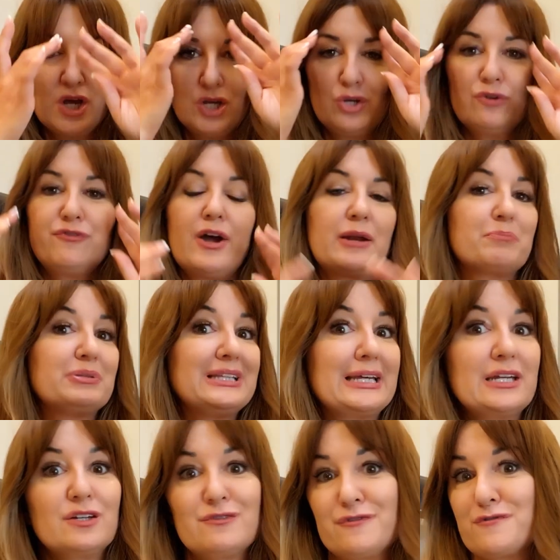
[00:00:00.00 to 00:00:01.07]
you'll find
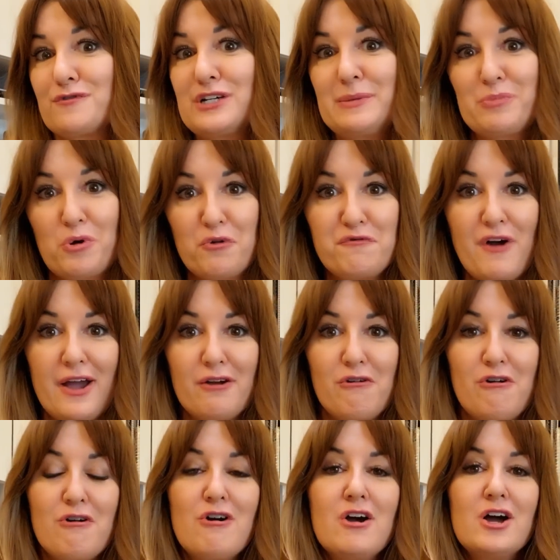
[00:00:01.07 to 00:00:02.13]
plenty of free
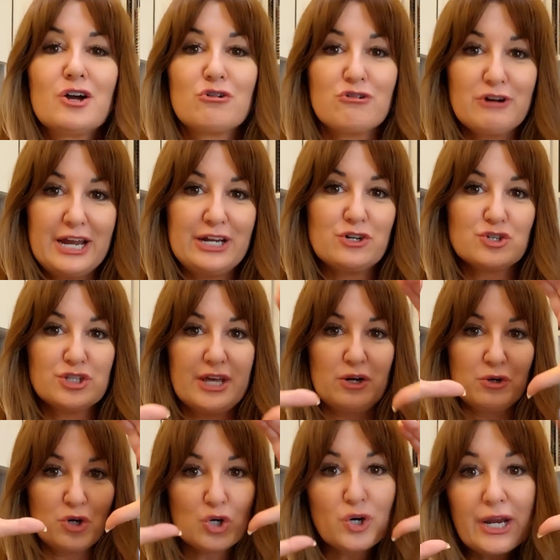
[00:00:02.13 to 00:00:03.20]
profile creators that'll
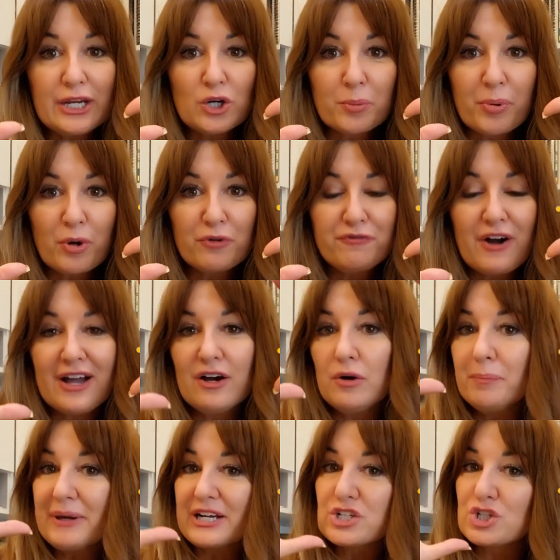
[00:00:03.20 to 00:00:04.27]
create your profile
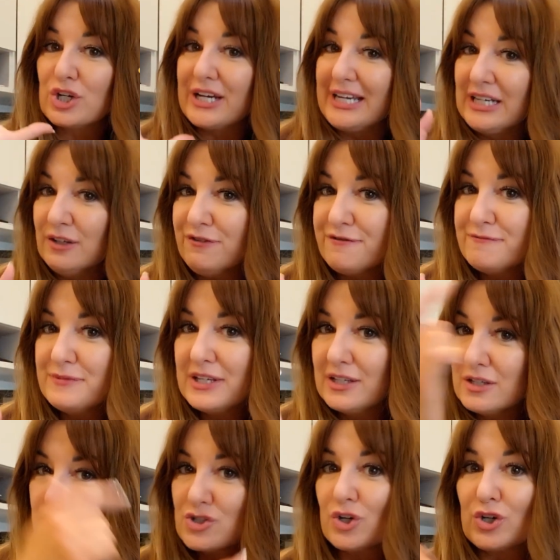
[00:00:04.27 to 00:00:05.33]
picture in
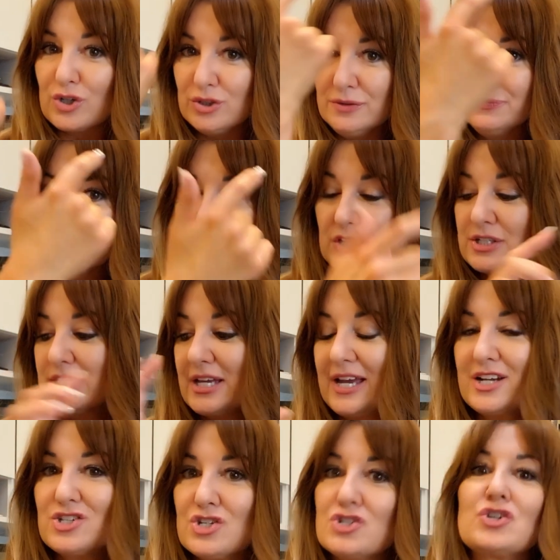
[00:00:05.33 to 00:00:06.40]
a circle, because again,
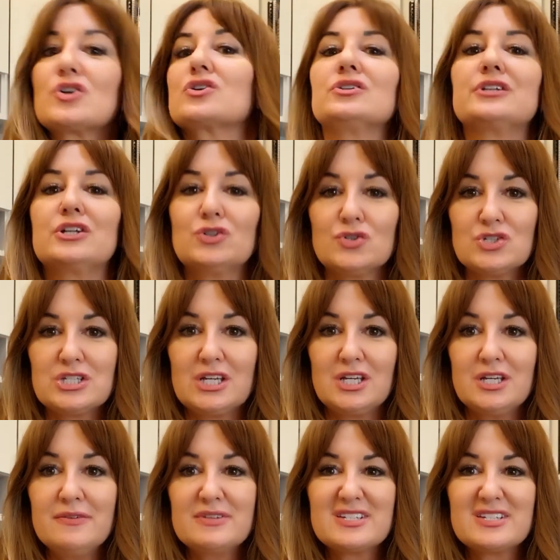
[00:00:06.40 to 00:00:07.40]
it's a circle that you'll see.